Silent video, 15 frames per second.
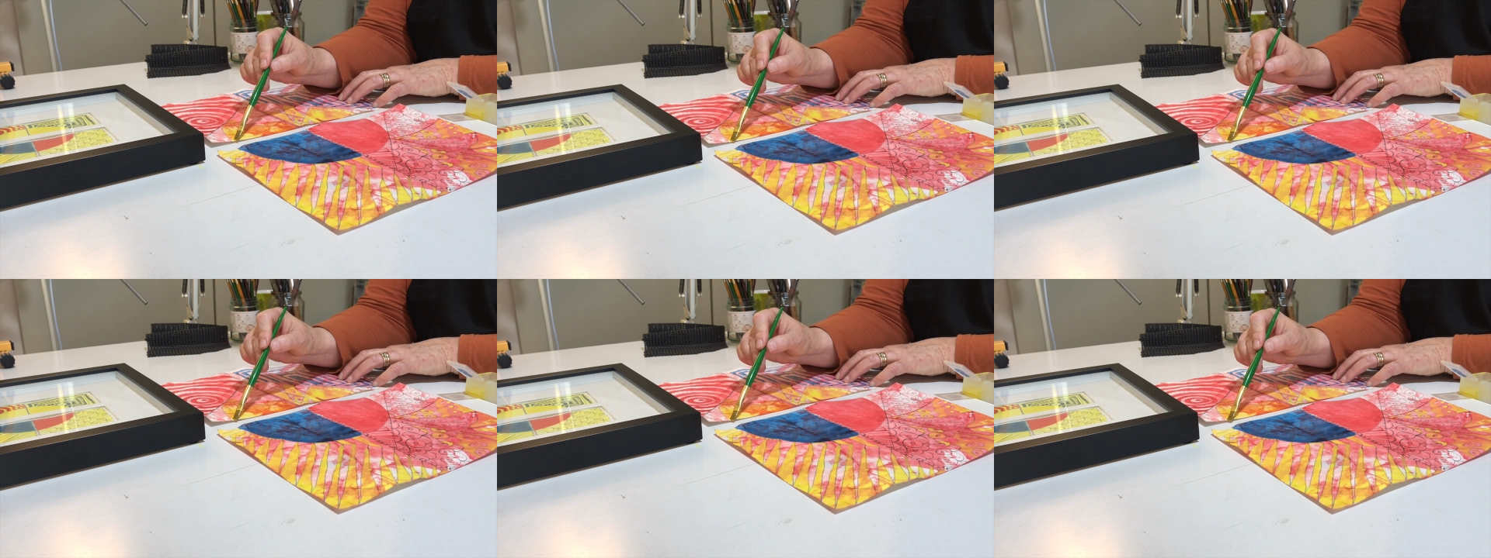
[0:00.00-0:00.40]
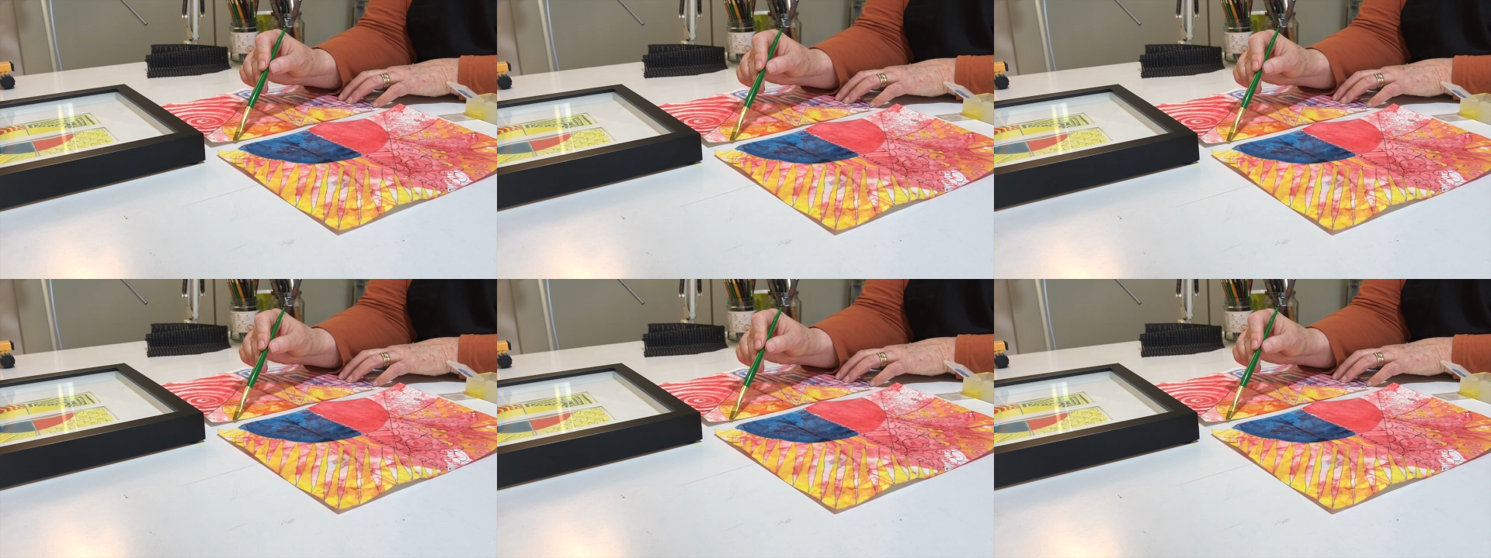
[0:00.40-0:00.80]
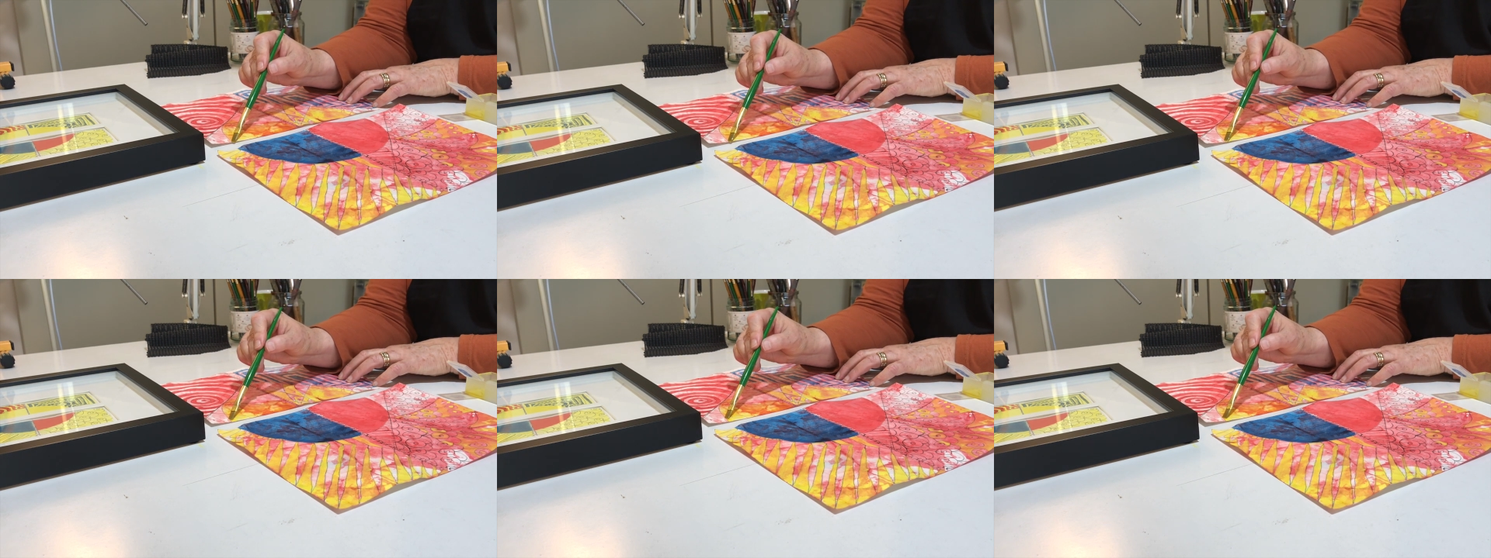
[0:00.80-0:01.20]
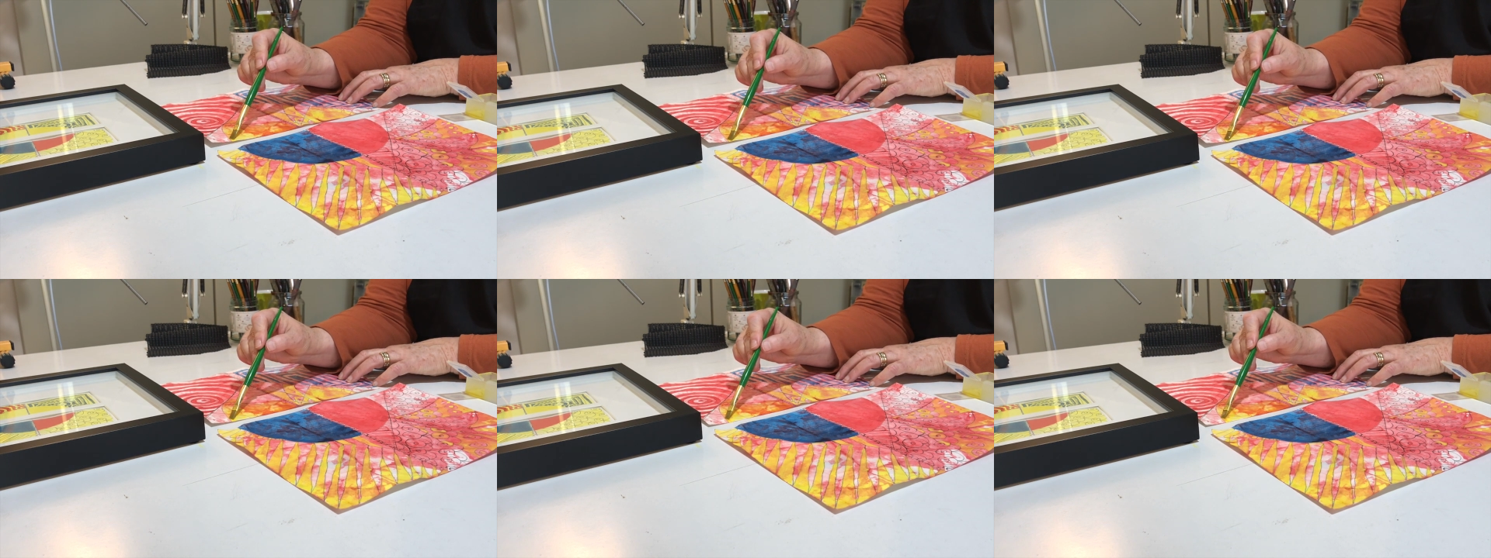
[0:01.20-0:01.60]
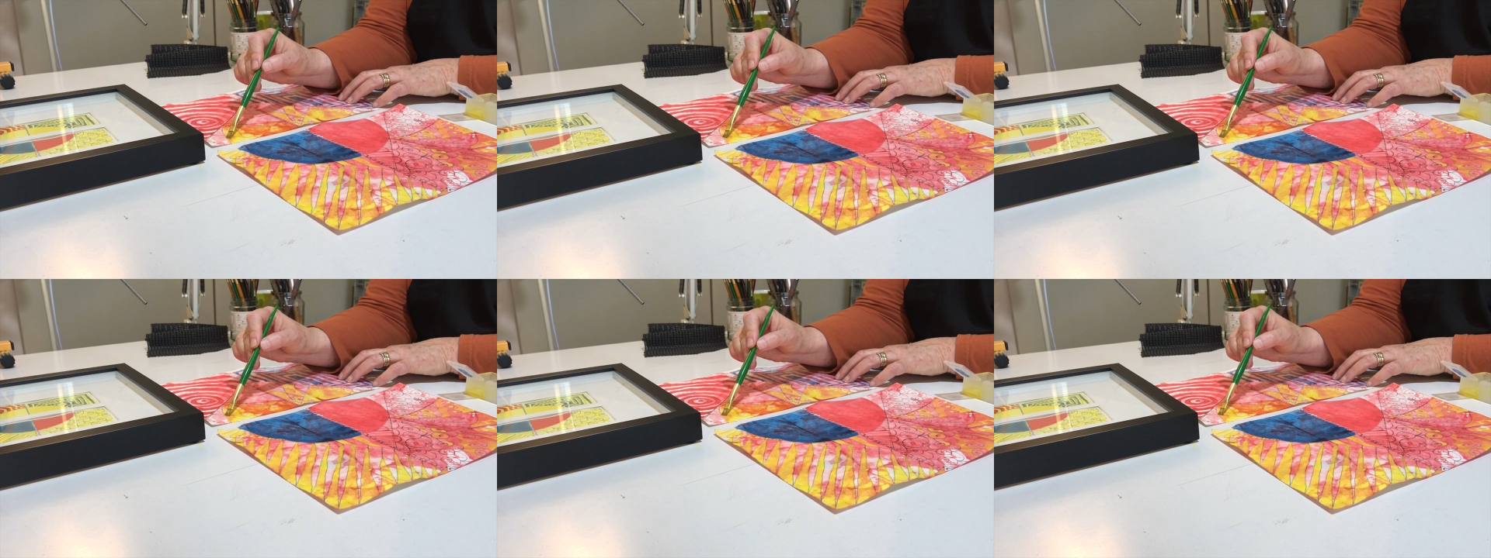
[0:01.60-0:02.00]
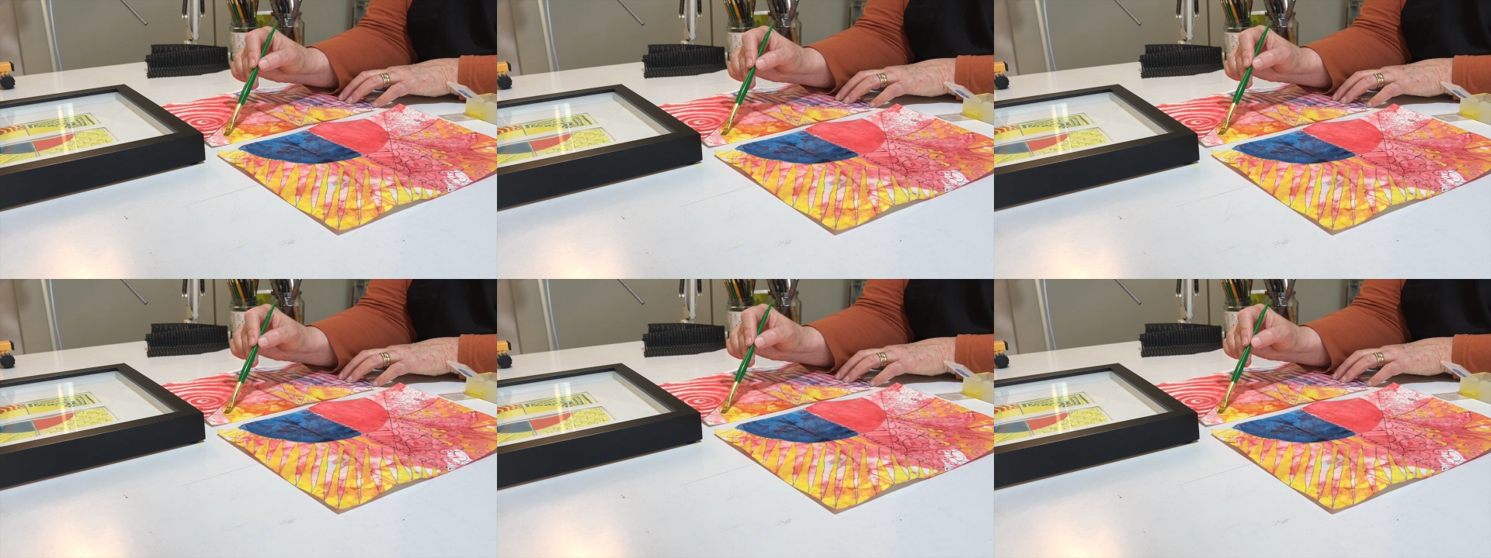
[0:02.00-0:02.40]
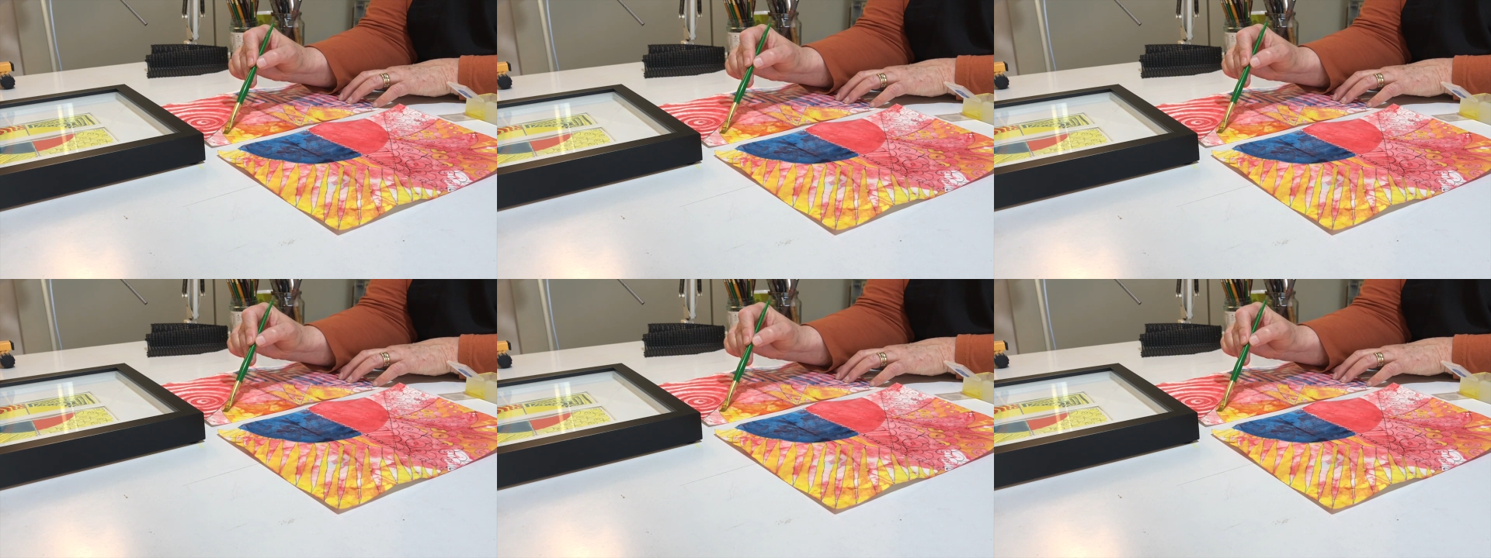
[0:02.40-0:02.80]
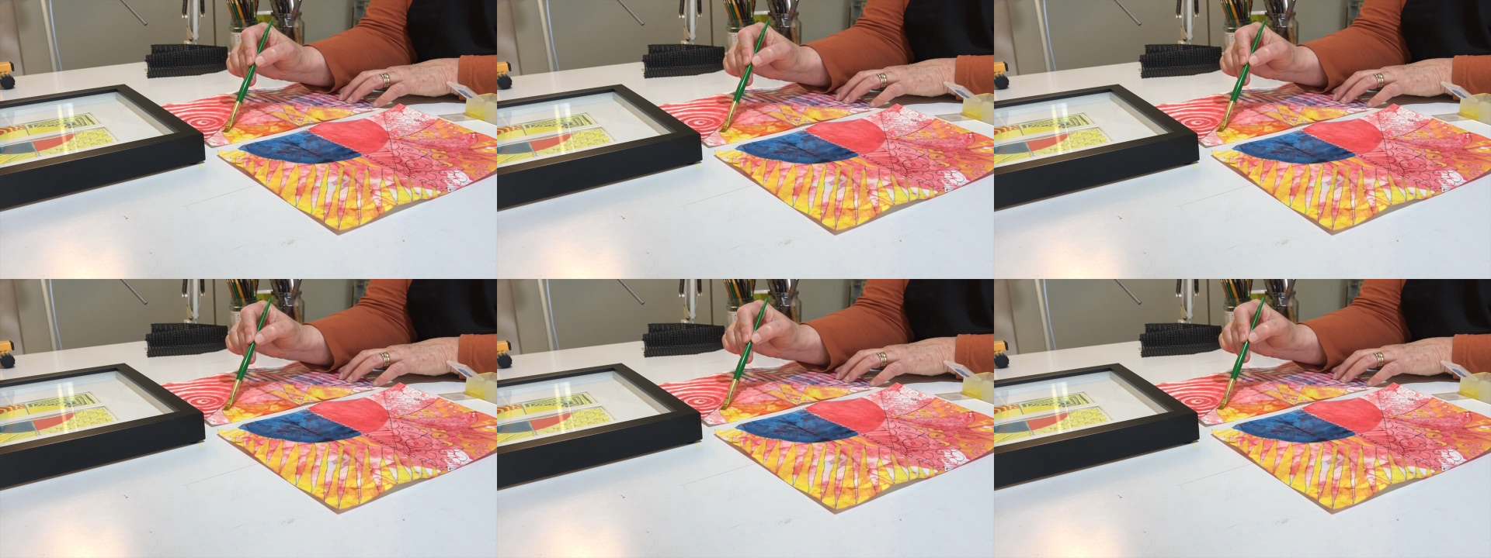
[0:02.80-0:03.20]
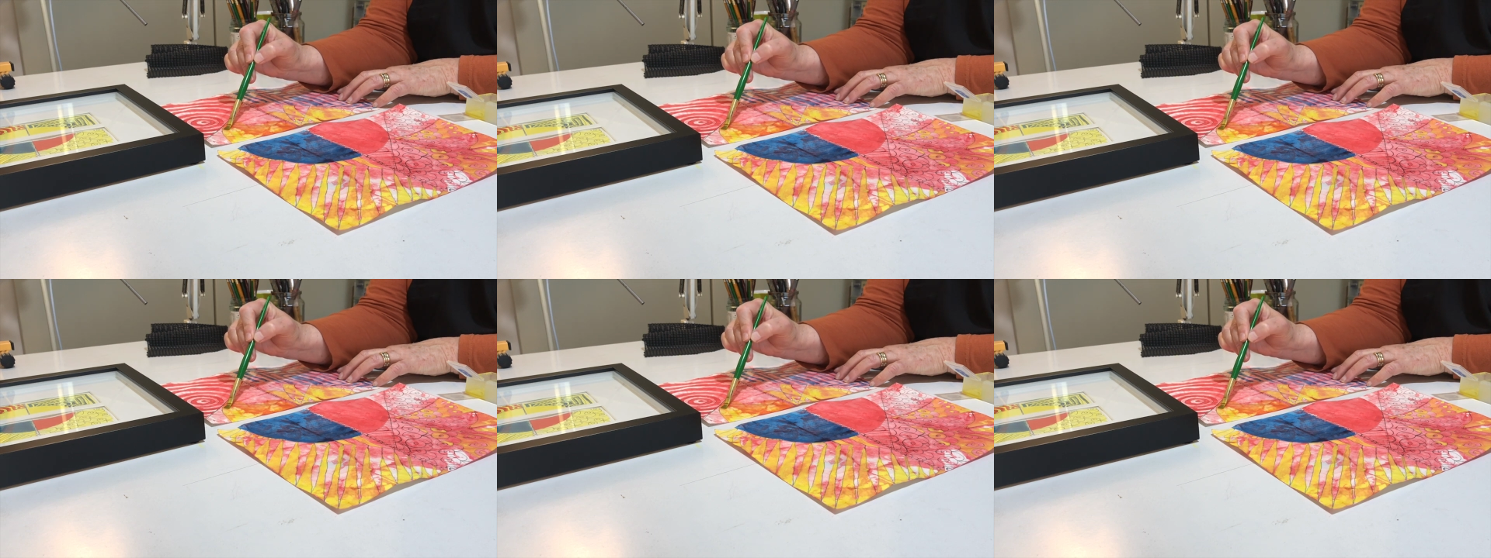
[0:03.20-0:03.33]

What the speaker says: No face is visible, so there are no lips to read.